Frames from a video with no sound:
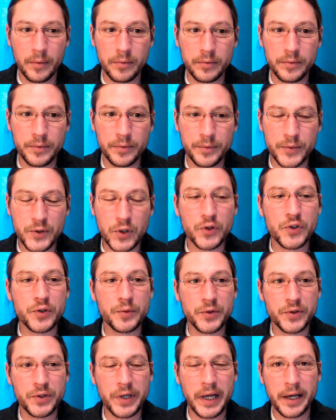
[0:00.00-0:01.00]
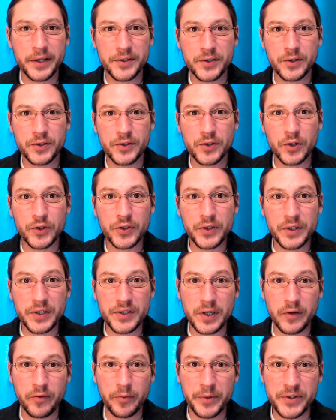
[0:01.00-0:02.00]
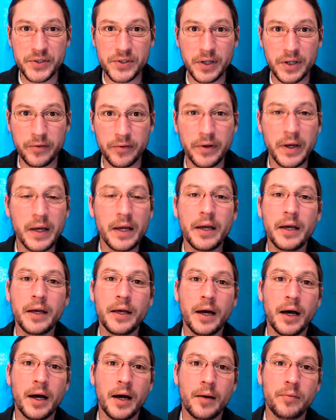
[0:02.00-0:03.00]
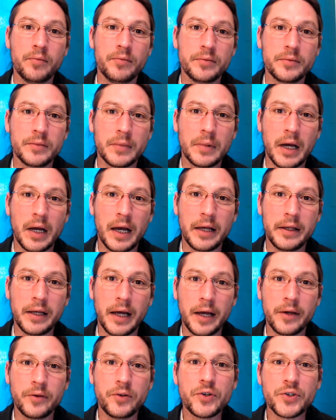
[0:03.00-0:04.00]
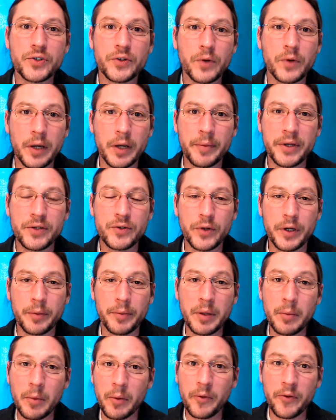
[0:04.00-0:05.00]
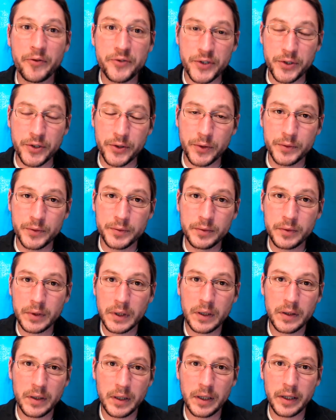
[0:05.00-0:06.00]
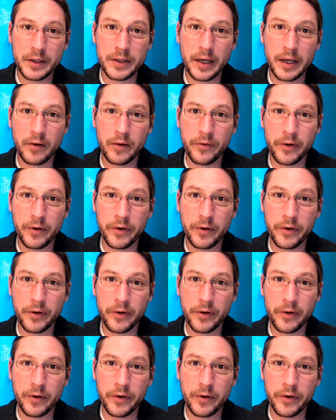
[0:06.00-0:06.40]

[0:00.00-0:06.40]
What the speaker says: social, yeah, so the socialness of them and stuff. I usually recommend doing a minimum of two. They are very